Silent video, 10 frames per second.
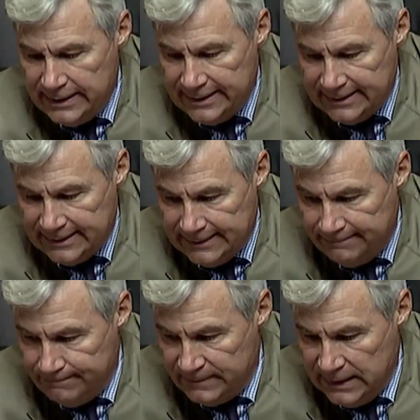
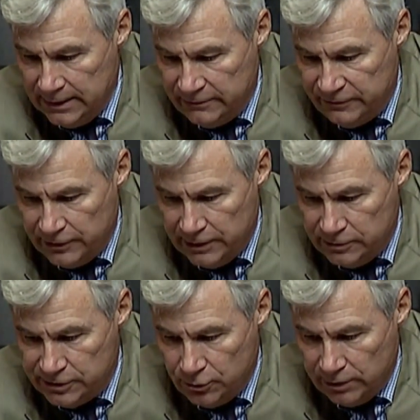and for
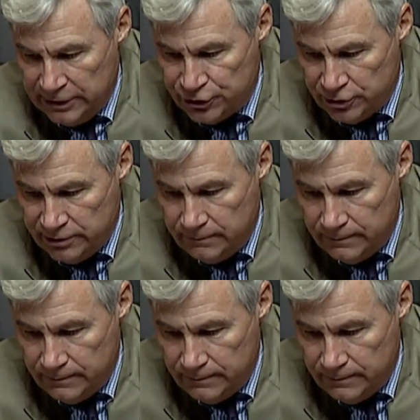those who were injured